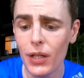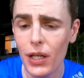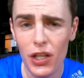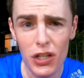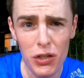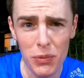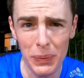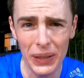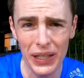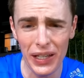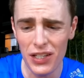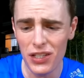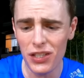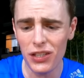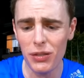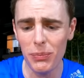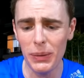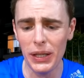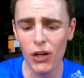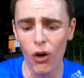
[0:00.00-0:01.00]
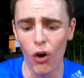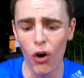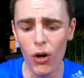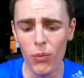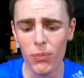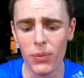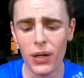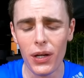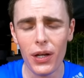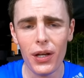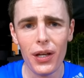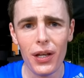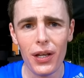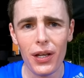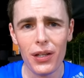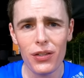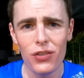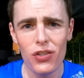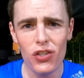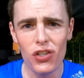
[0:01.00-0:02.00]
This would be easy to make at home.
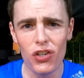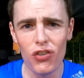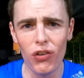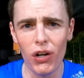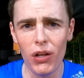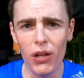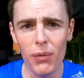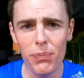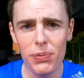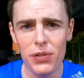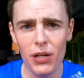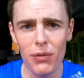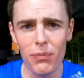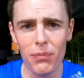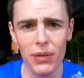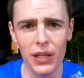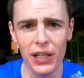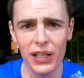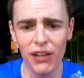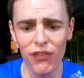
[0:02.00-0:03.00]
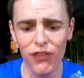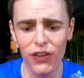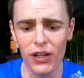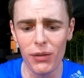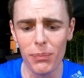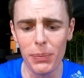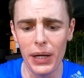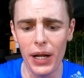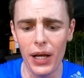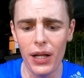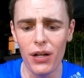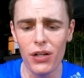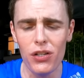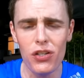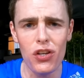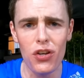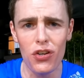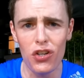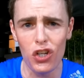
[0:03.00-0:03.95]
Just grill up some ladyfinger bananas,